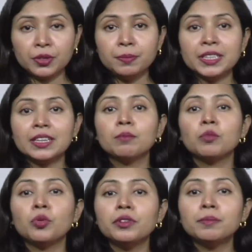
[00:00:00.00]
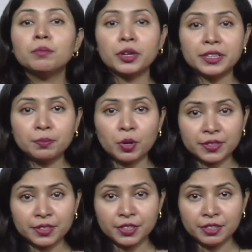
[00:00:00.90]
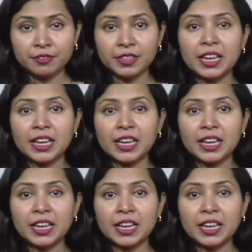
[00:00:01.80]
become more body positive.